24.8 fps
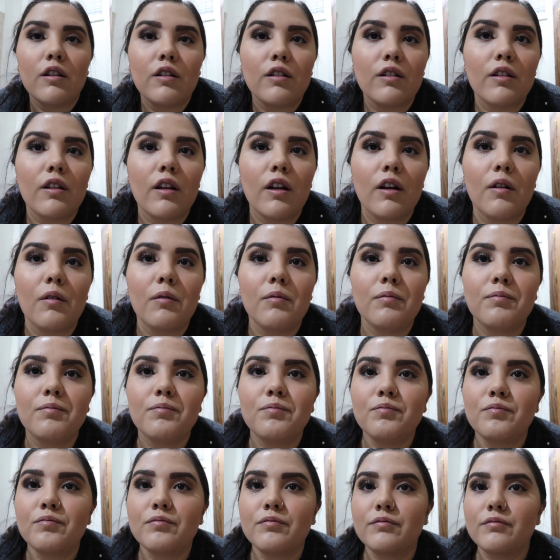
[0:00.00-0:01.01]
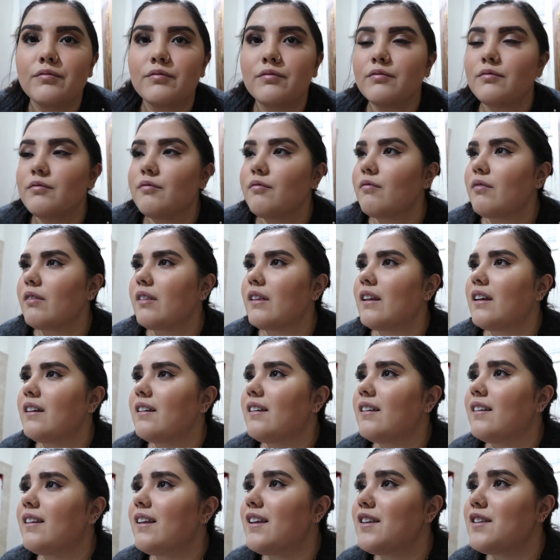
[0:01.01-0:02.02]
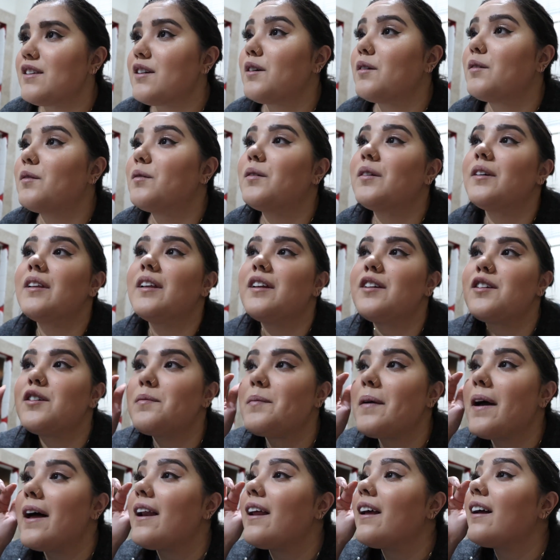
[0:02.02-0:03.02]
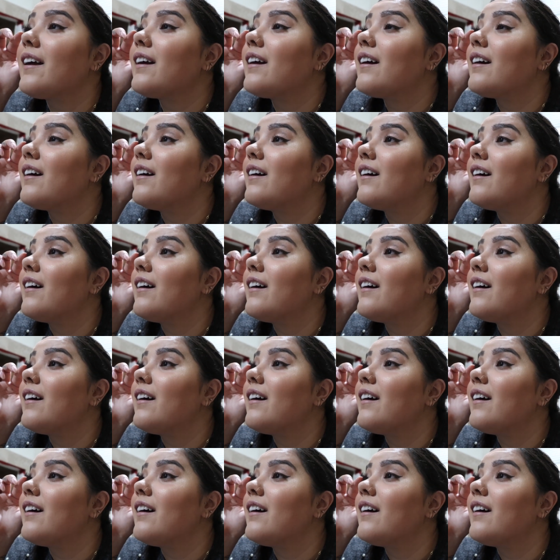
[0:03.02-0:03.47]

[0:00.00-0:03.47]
So these are really dramatic.